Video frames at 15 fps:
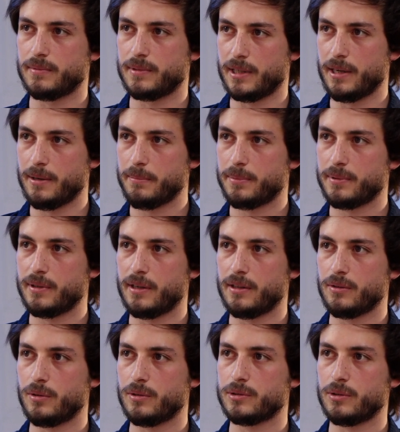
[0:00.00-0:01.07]
camp,
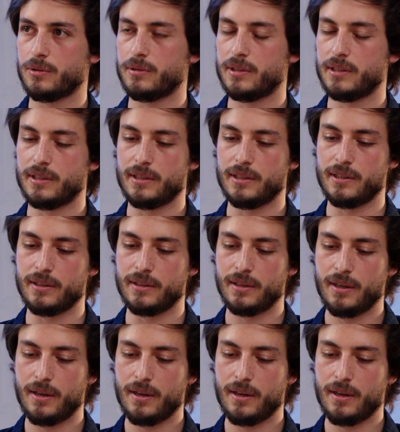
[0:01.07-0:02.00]
and also the